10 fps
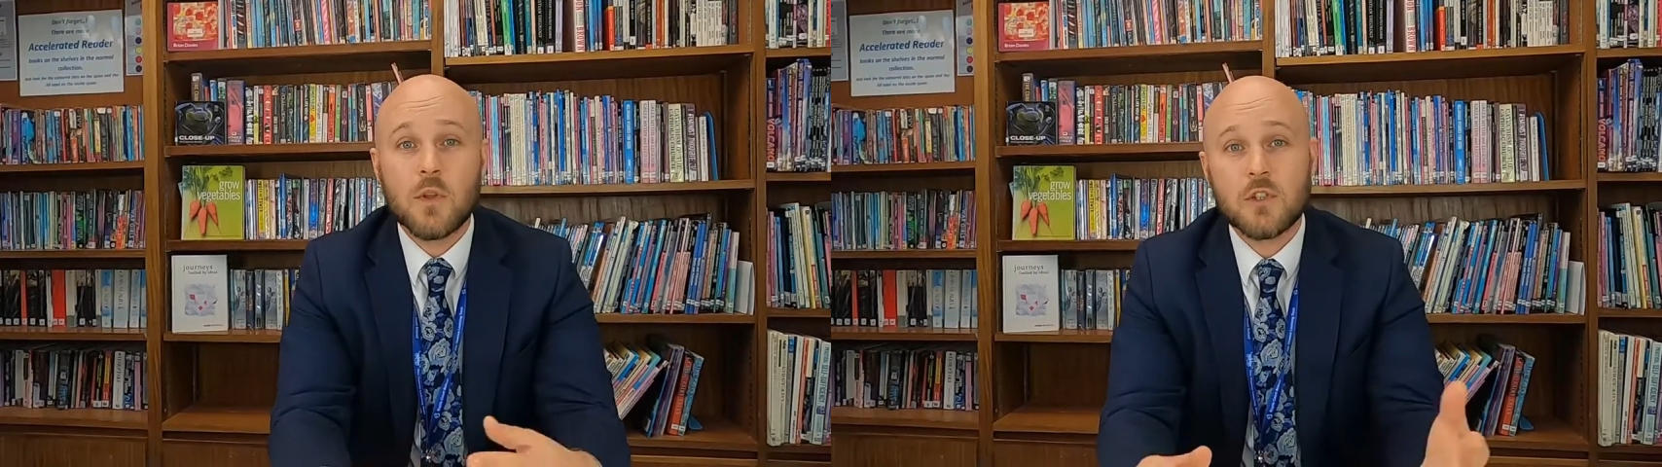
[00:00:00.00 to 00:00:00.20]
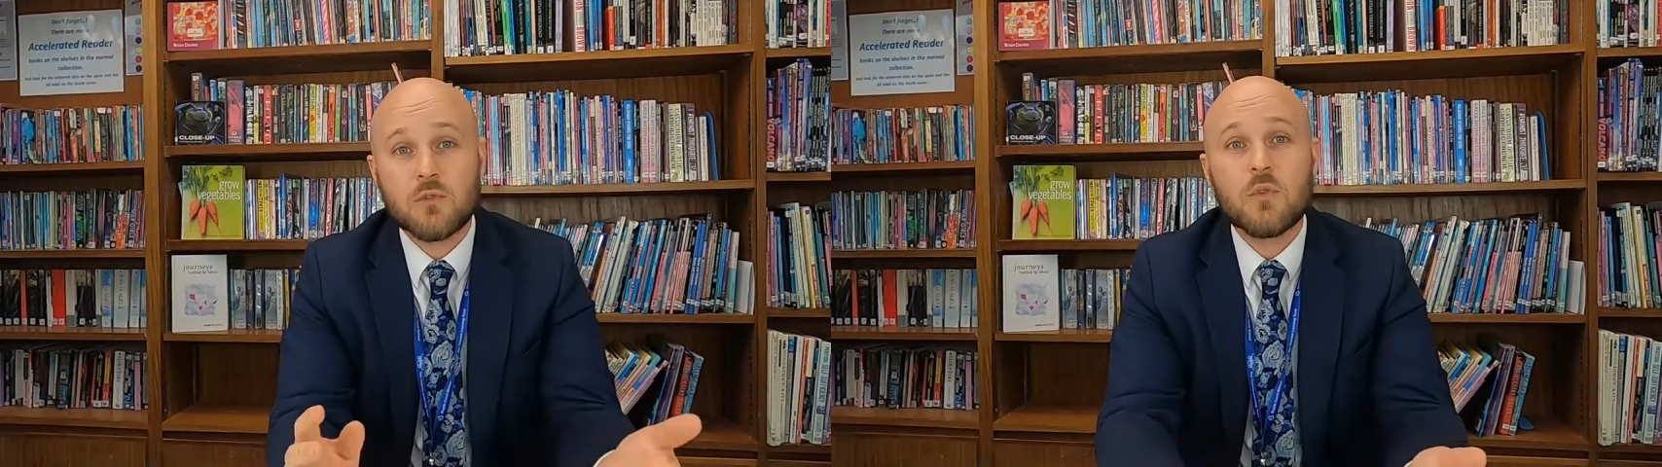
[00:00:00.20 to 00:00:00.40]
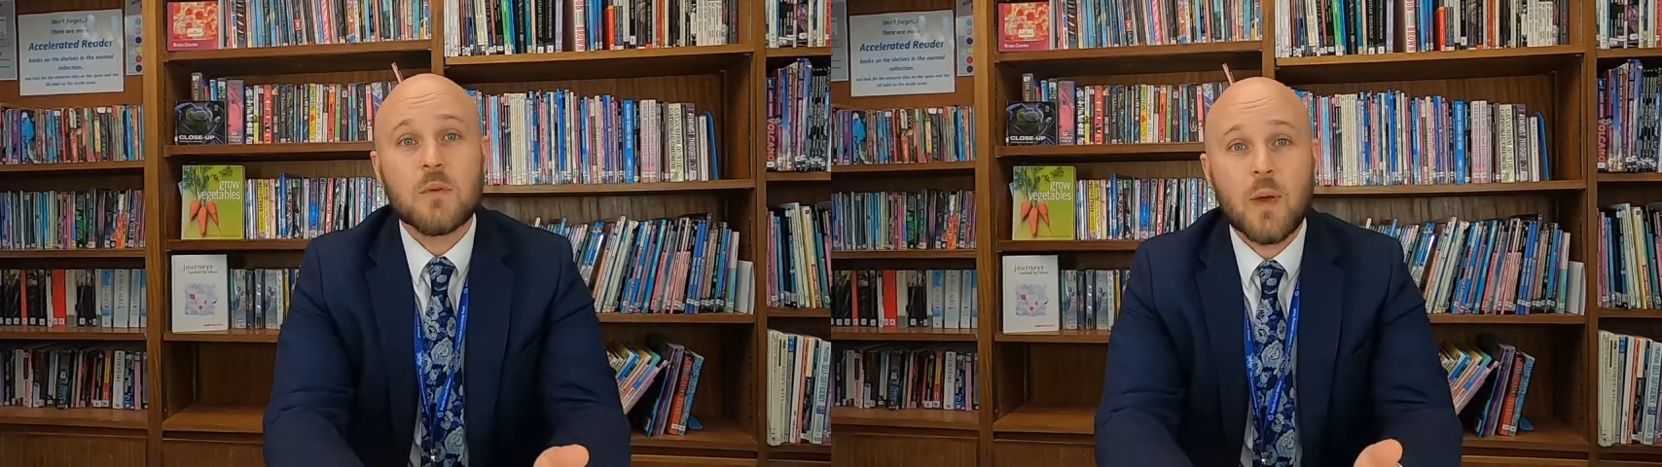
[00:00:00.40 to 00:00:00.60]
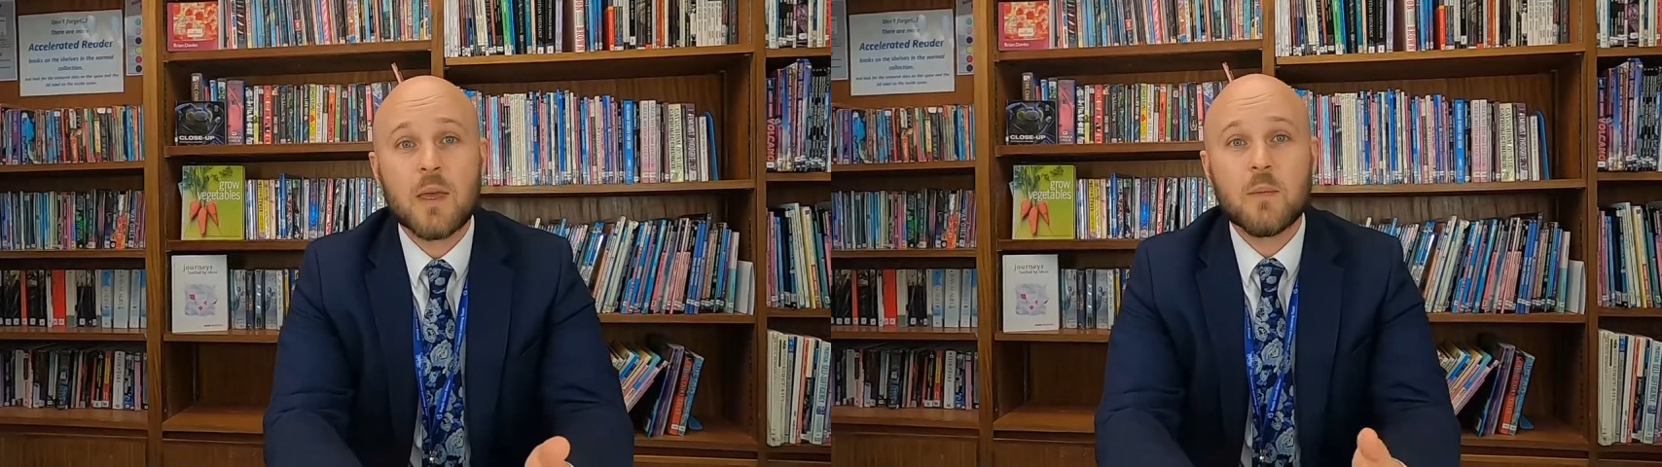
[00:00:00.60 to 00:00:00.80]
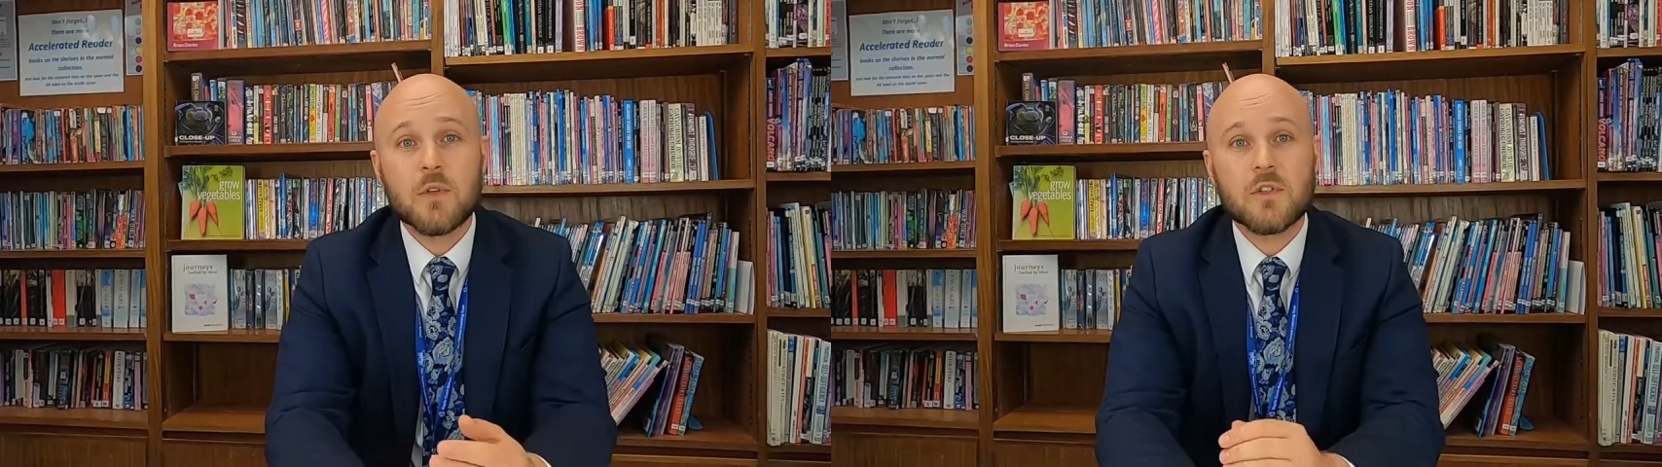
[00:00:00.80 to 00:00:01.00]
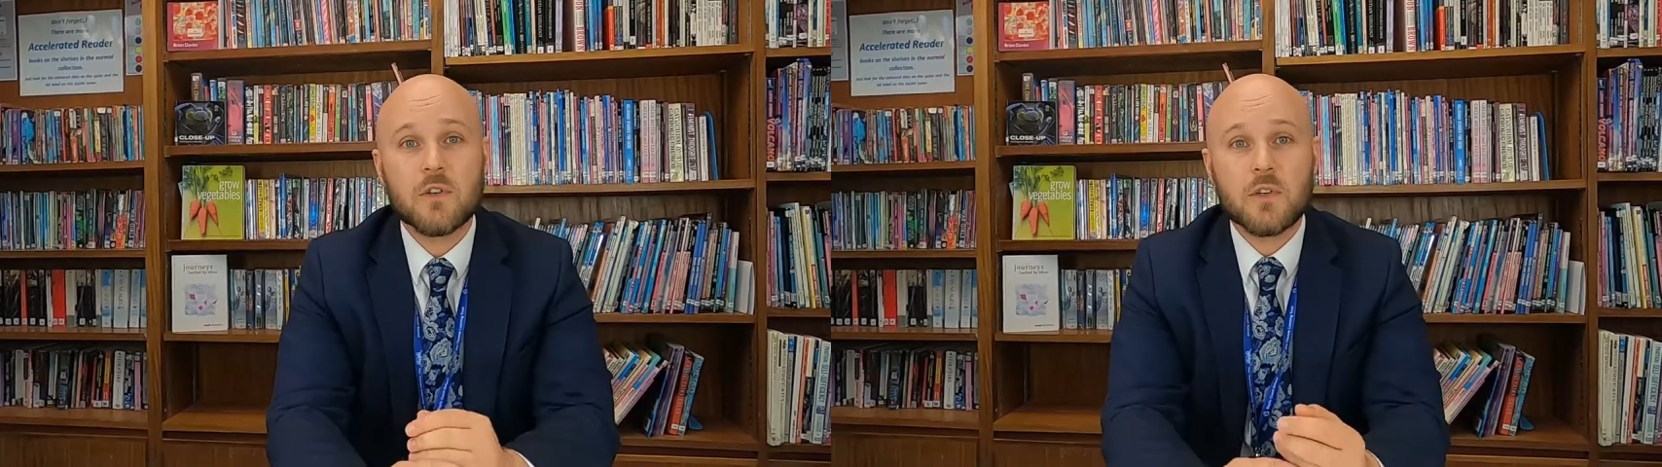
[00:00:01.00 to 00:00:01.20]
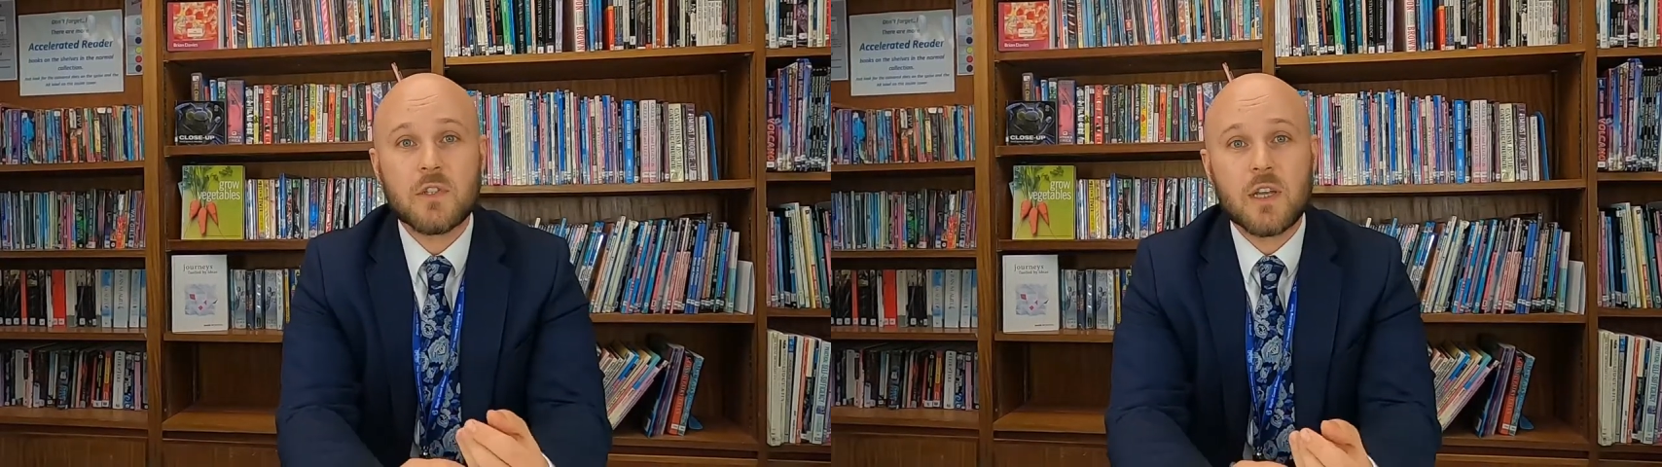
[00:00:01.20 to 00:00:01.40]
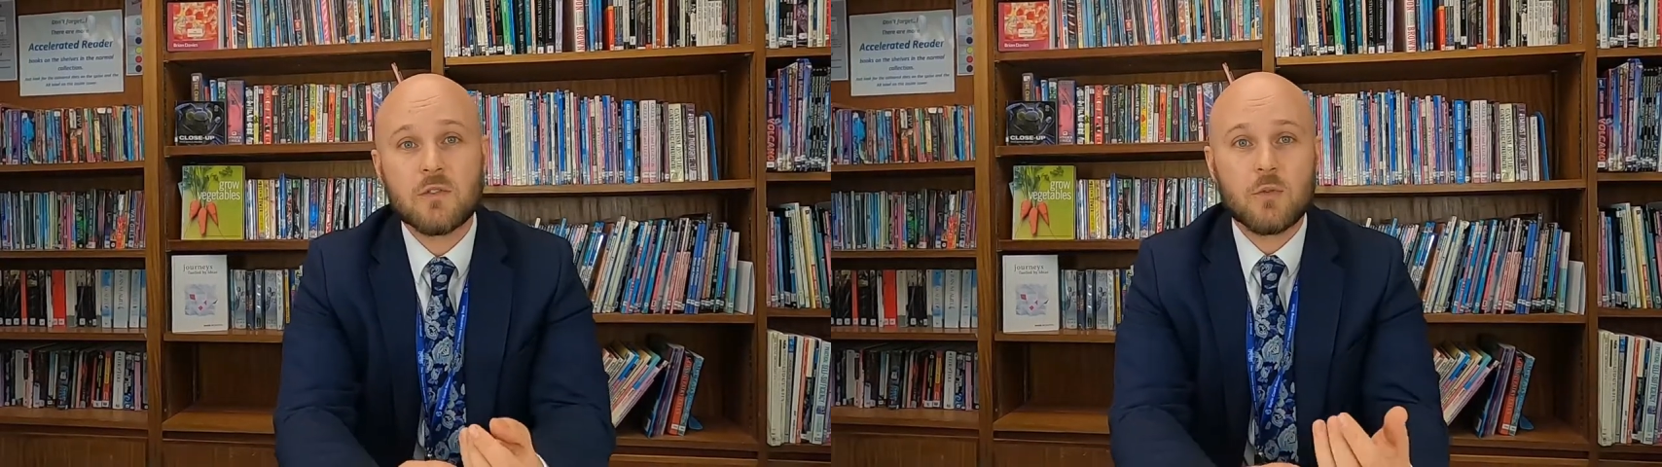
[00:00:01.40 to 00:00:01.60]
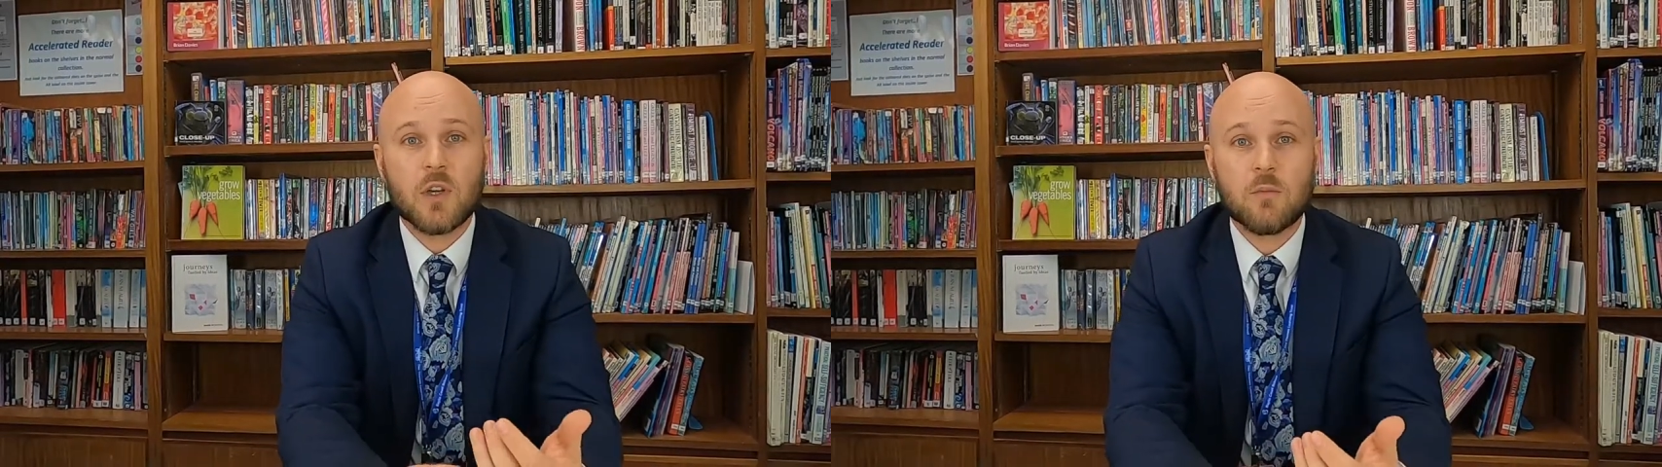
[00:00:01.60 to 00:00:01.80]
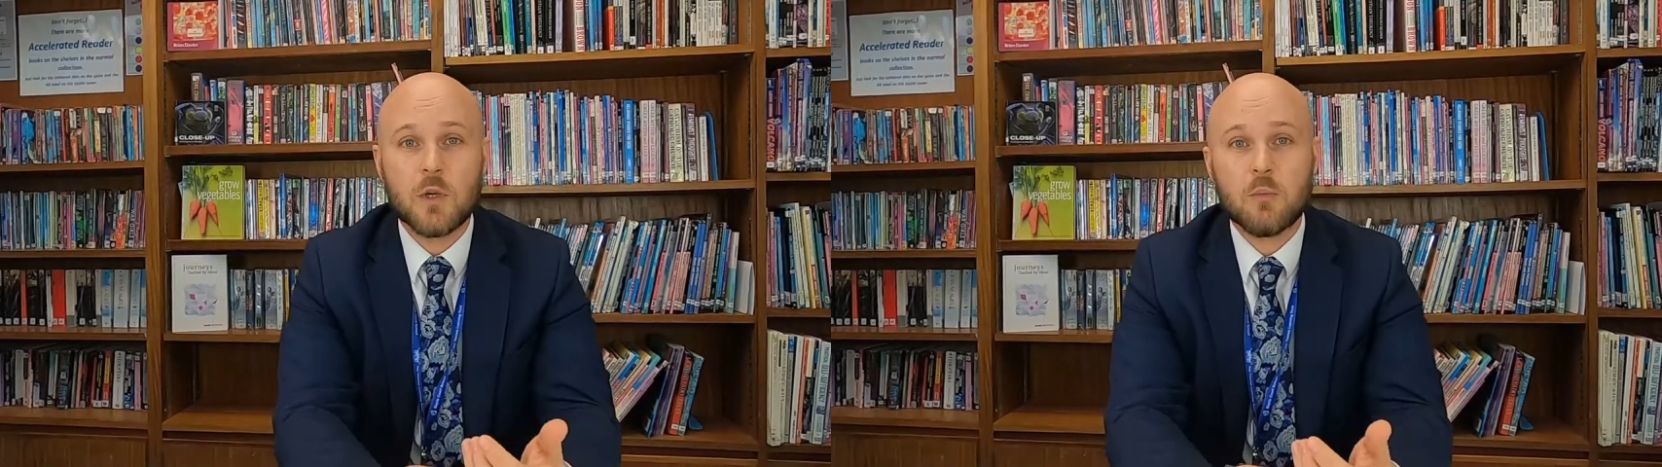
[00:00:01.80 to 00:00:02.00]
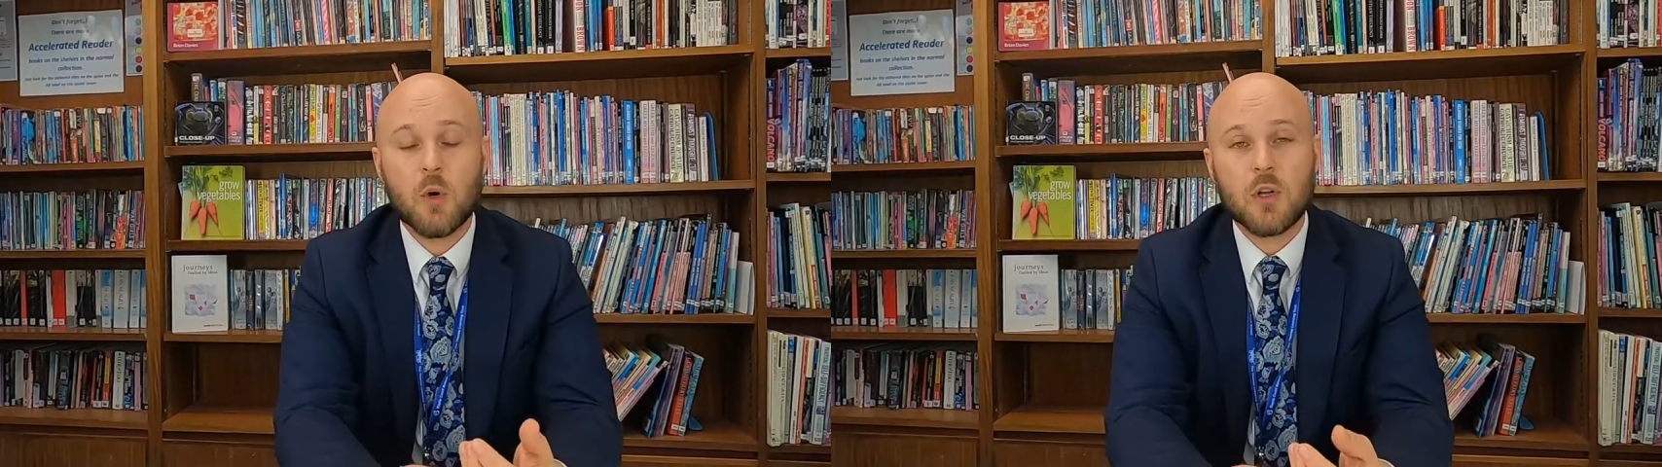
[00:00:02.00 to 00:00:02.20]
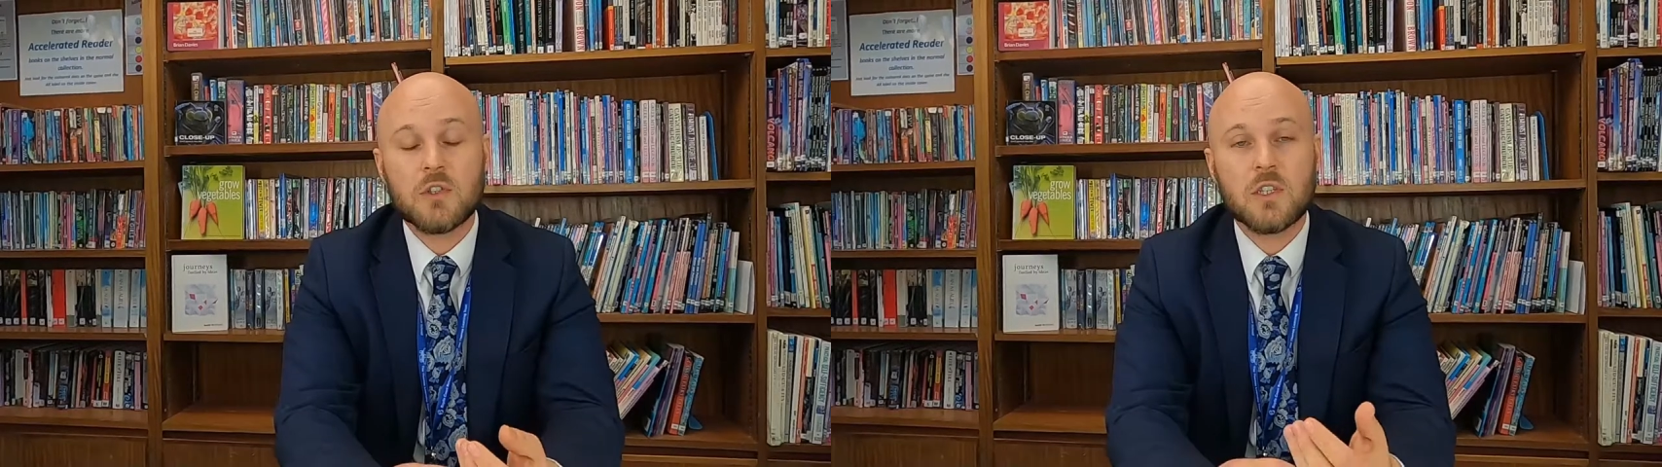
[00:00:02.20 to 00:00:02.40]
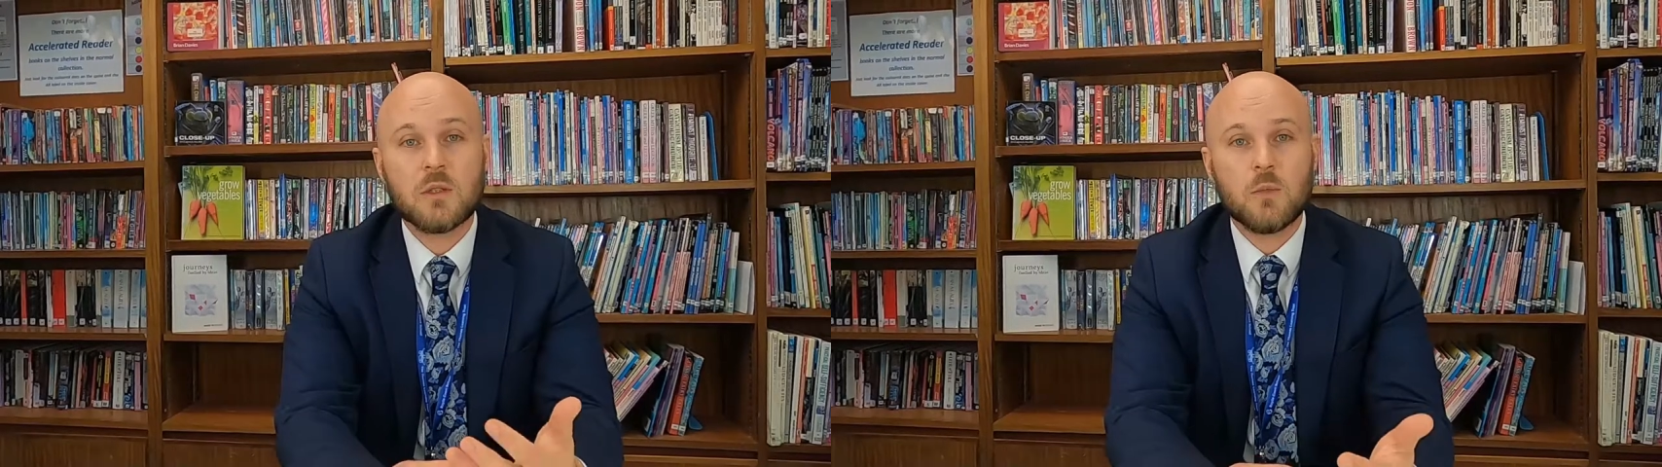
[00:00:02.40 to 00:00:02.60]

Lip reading: Well, there's three papers that are assessed through government and politics,